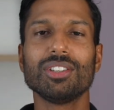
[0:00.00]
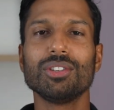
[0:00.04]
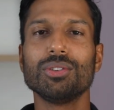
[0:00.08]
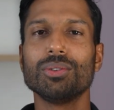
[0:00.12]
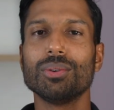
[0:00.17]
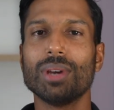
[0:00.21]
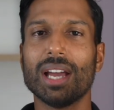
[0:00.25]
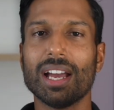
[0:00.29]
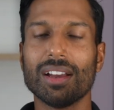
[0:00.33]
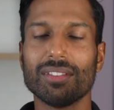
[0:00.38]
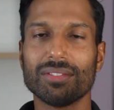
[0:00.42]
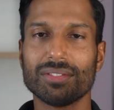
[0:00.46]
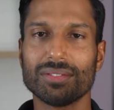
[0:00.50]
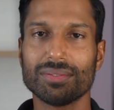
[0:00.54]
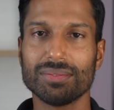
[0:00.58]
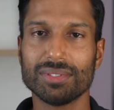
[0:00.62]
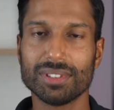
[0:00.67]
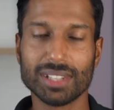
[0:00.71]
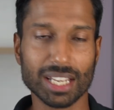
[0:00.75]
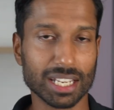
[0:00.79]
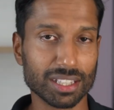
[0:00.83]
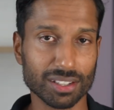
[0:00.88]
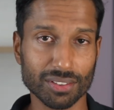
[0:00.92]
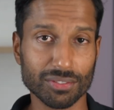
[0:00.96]
you have
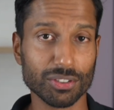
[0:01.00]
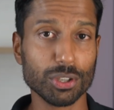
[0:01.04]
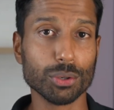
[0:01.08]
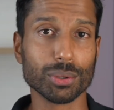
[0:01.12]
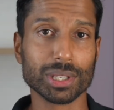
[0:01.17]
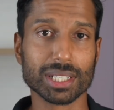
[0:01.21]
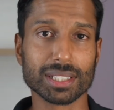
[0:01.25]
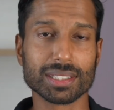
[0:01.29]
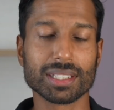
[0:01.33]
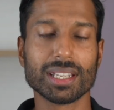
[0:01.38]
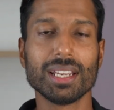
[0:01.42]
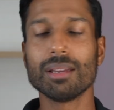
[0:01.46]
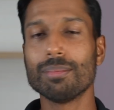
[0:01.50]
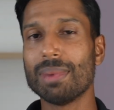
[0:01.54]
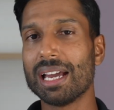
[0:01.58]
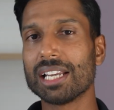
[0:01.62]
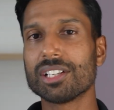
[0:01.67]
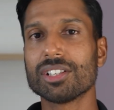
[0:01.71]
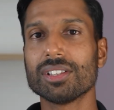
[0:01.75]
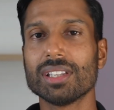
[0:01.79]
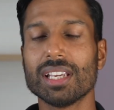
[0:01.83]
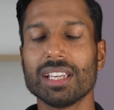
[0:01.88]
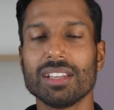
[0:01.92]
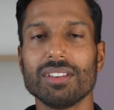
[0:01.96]
done the viewings?
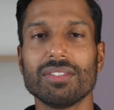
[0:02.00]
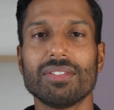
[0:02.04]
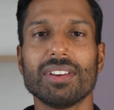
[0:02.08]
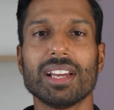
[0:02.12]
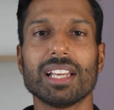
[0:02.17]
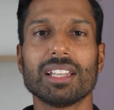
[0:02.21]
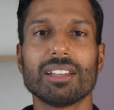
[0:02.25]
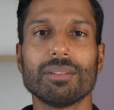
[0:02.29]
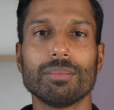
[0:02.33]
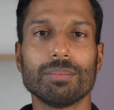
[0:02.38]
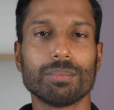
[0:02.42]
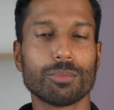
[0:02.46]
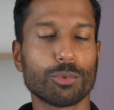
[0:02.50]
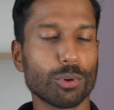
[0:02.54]
Imagine that you found the